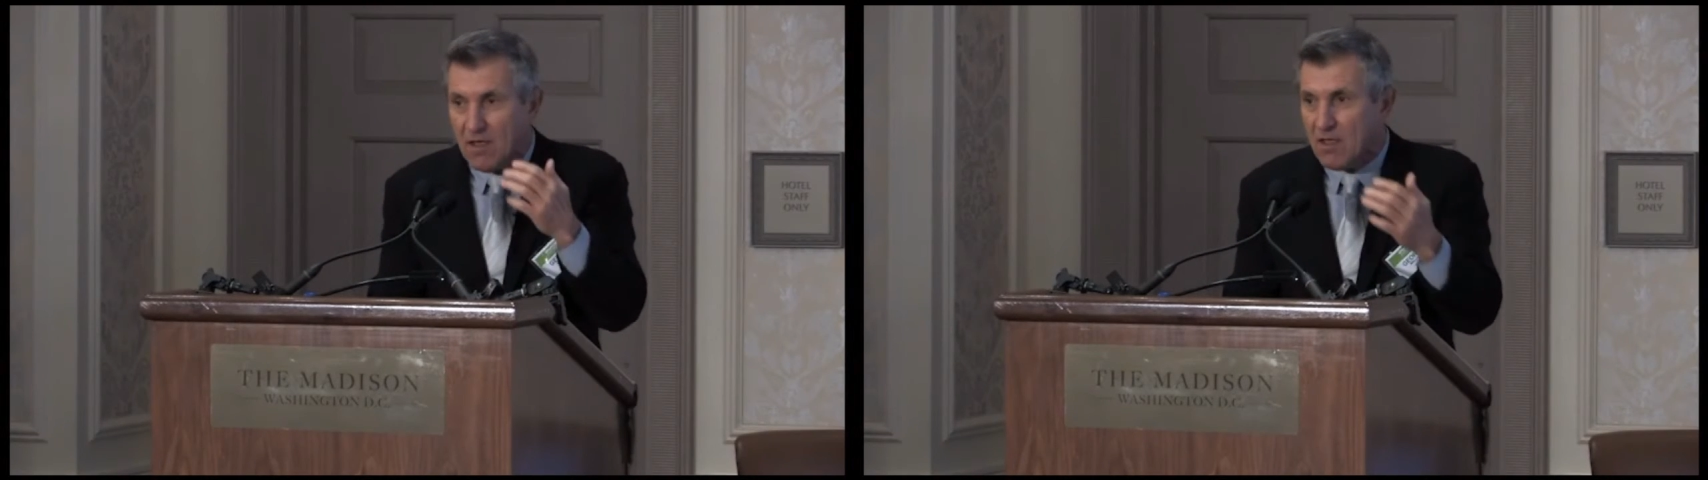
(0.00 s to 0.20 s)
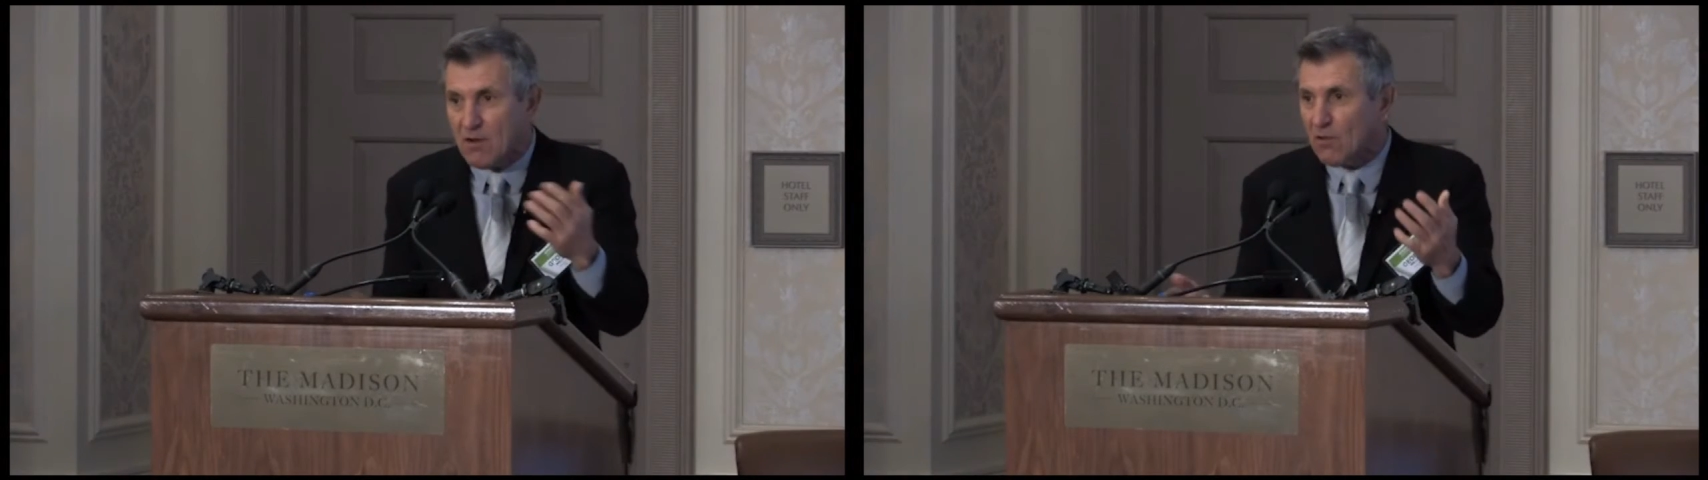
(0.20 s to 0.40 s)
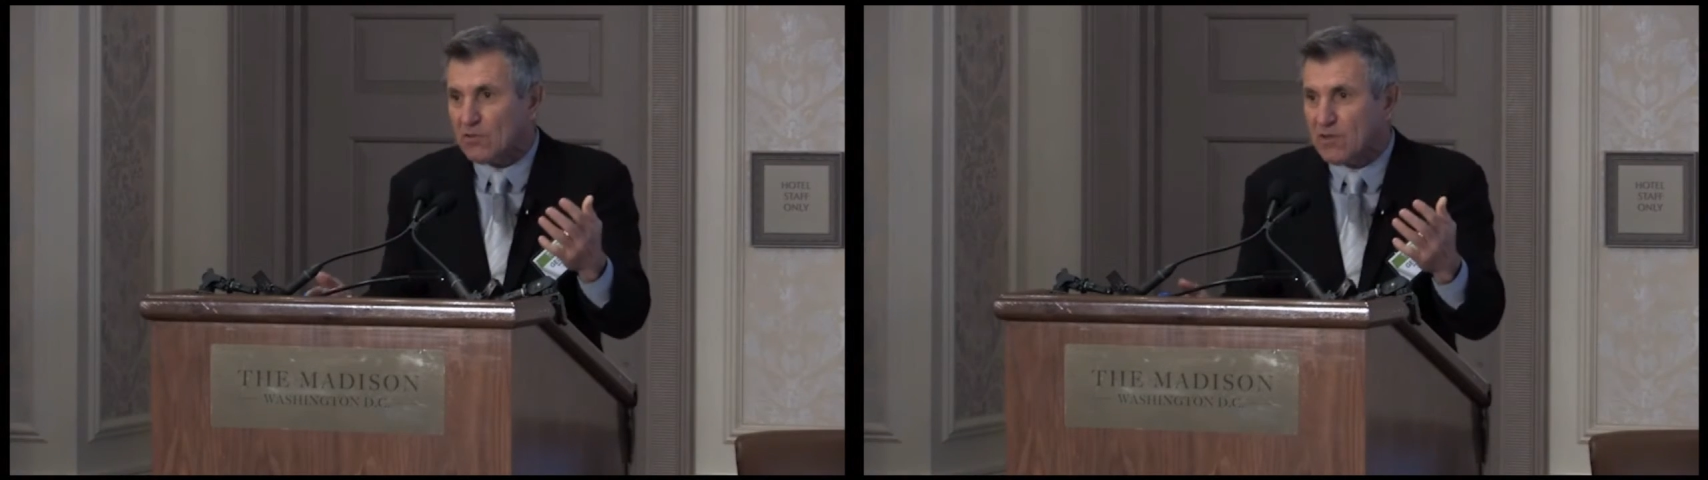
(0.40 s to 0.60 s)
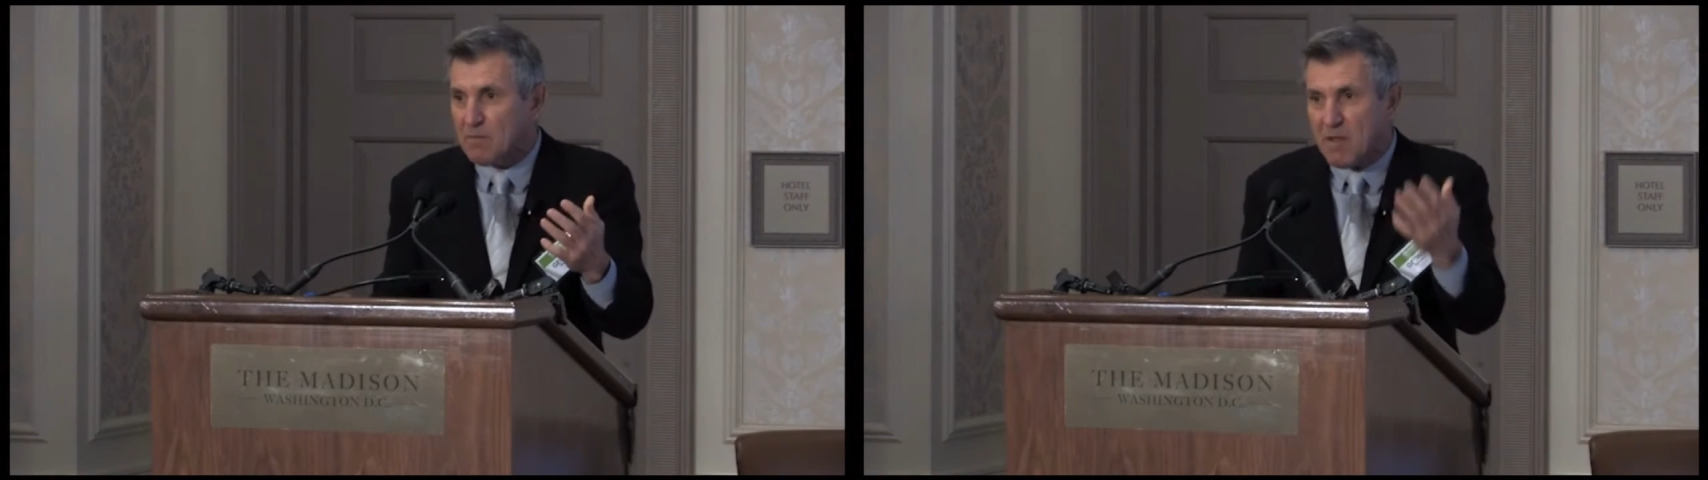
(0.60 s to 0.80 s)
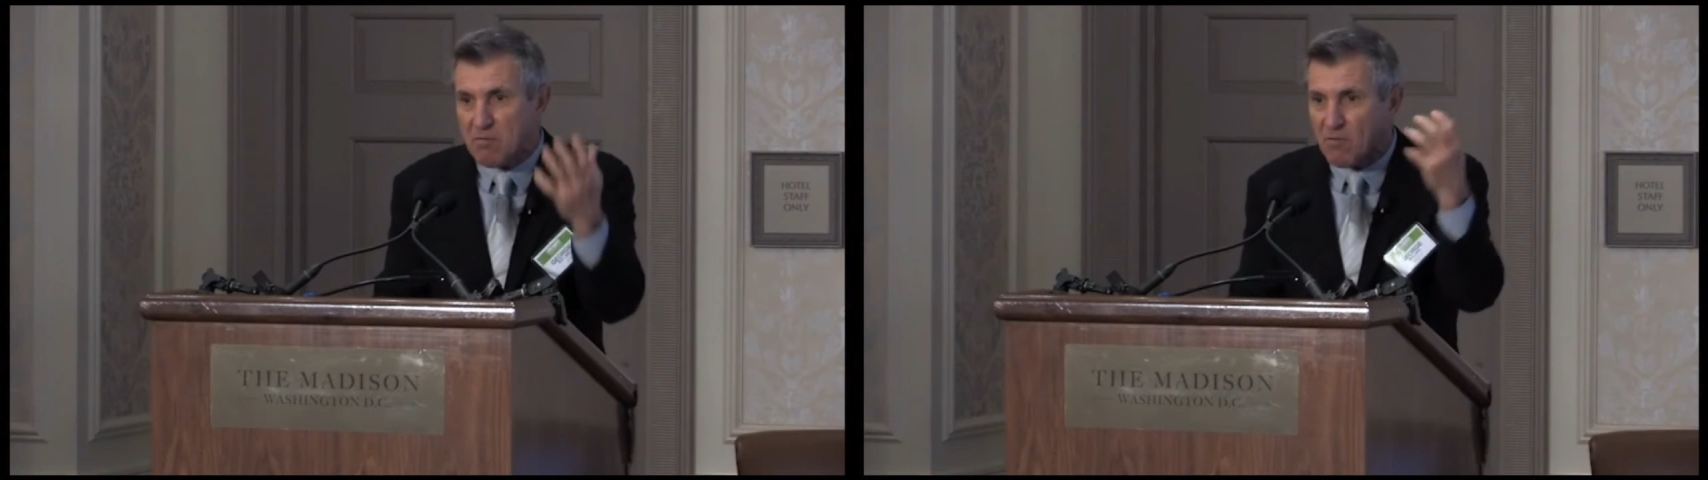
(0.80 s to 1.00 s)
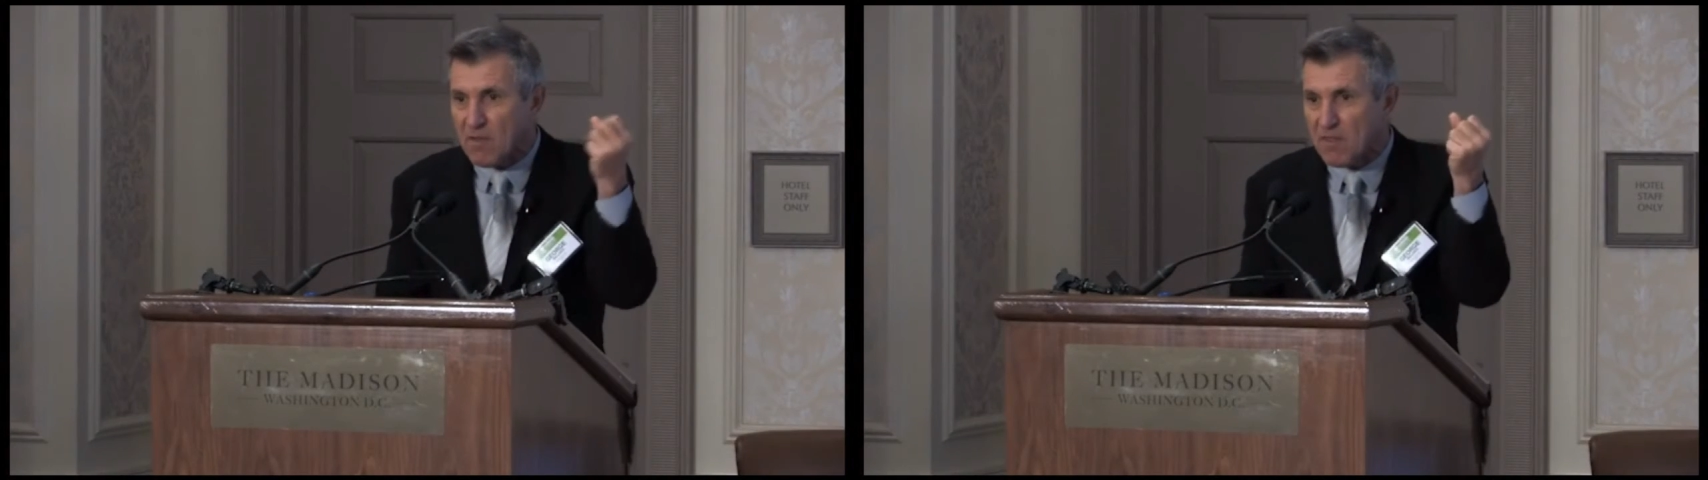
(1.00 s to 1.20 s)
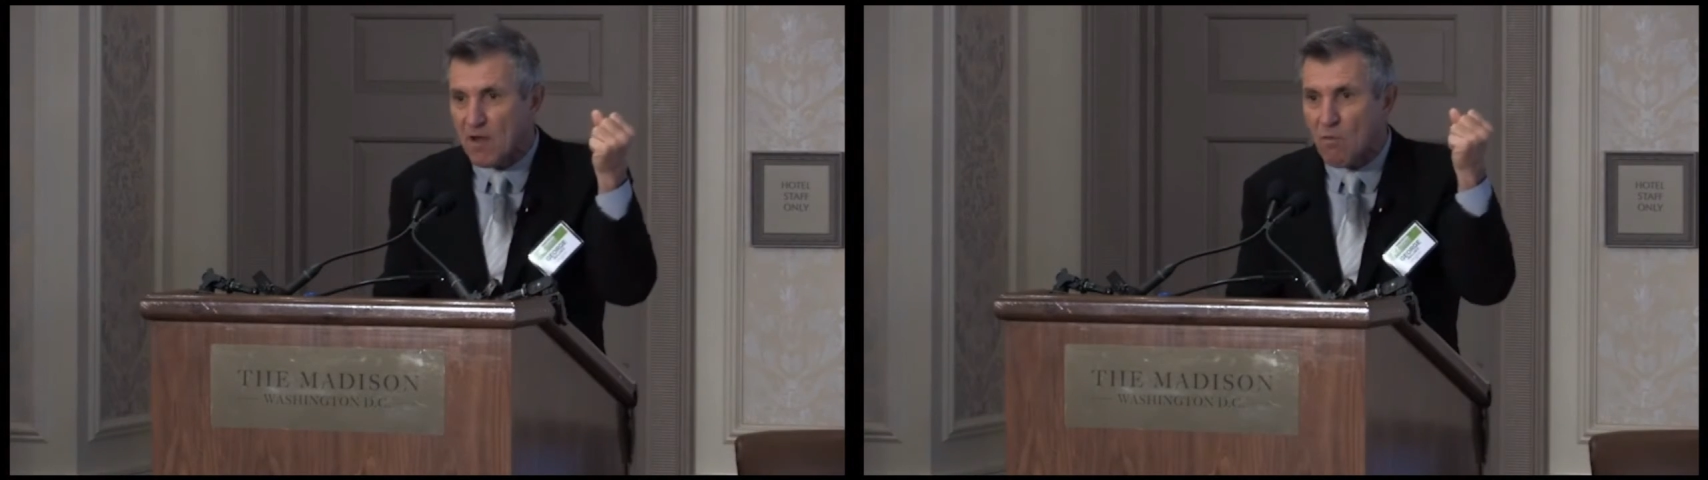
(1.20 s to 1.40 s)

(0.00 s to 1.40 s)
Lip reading: You don't see people with their